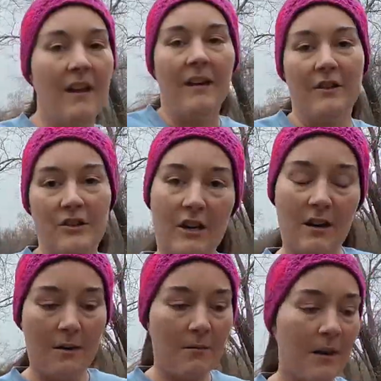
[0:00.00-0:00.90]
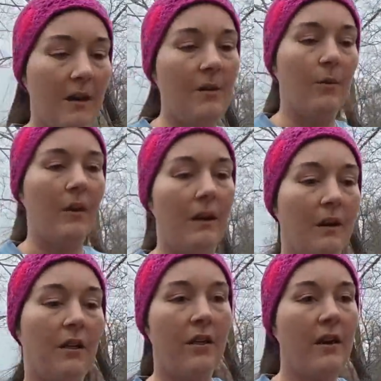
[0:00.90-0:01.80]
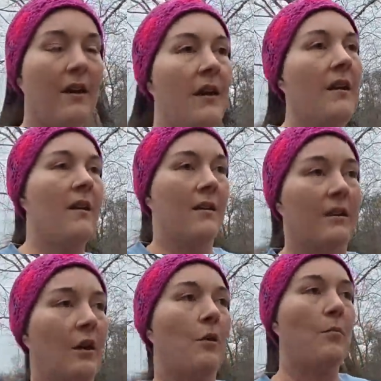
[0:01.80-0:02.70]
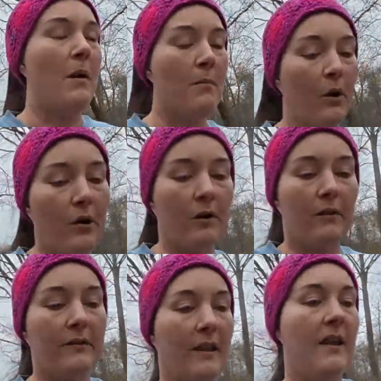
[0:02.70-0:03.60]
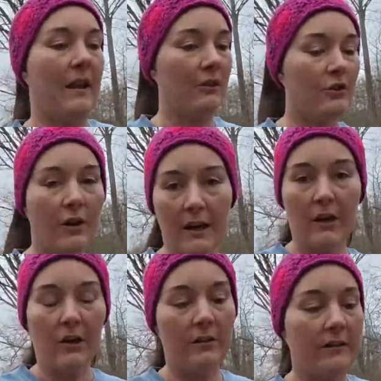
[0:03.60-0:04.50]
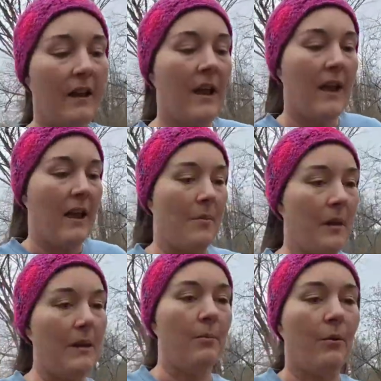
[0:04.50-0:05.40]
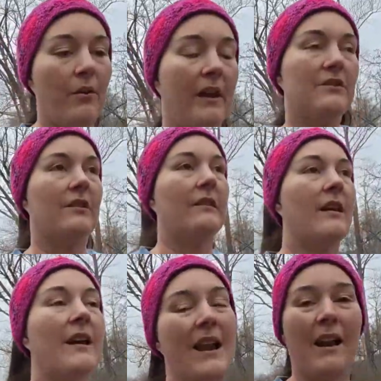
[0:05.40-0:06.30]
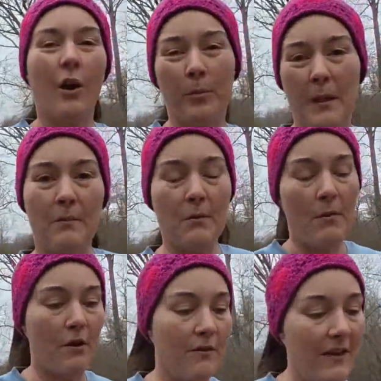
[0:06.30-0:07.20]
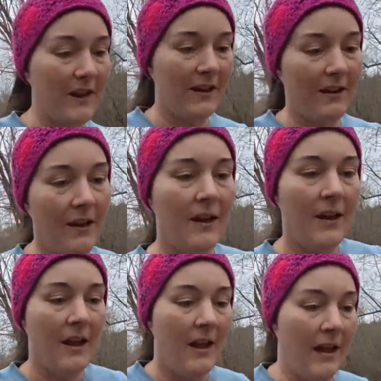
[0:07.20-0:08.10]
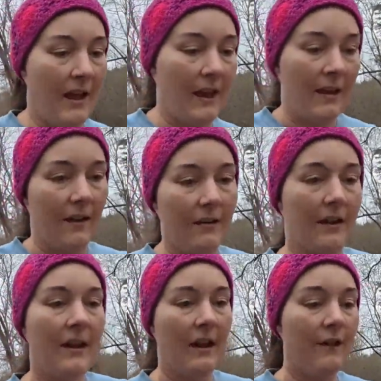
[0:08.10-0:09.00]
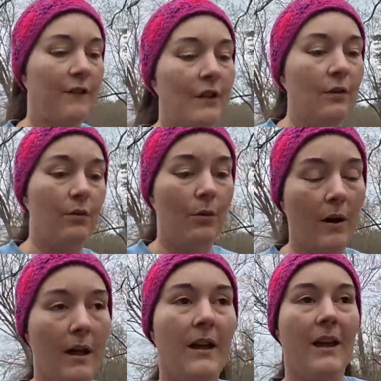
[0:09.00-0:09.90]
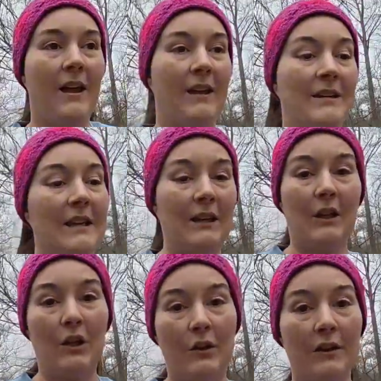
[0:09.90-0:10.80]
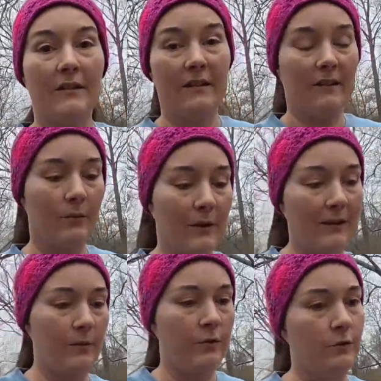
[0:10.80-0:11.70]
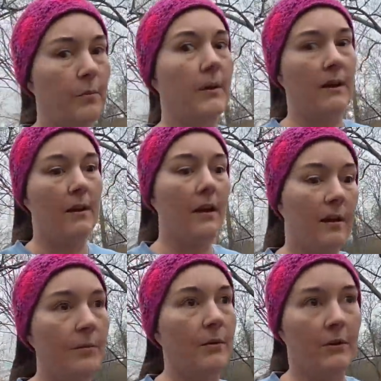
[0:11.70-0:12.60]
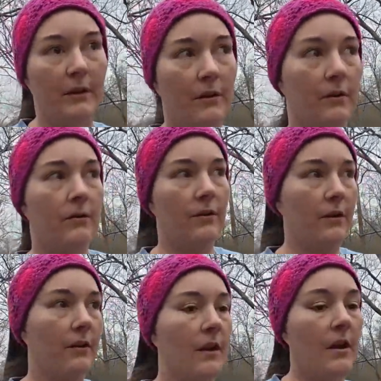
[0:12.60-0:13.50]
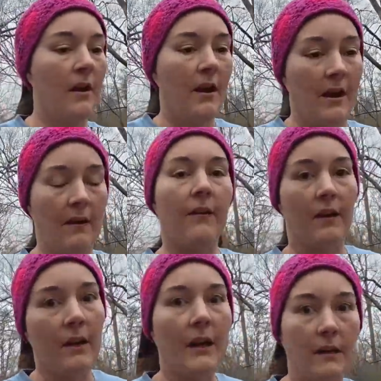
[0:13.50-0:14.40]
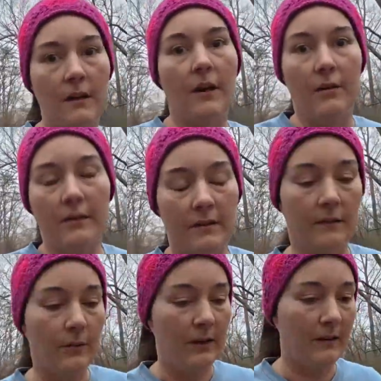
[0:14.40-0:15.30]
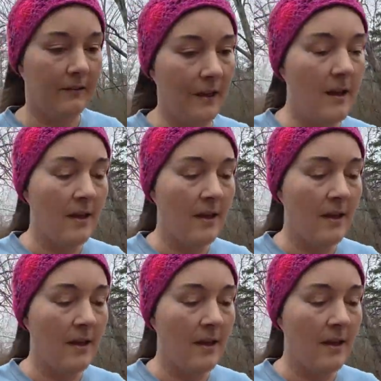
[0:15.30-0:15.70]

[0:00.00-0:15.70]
a gym with, members and trainers and people that just kind of help keep you motivated. And if you didn't learn in 6 weeks, it'd be really hard to learn everything you need to know in 6 weeks.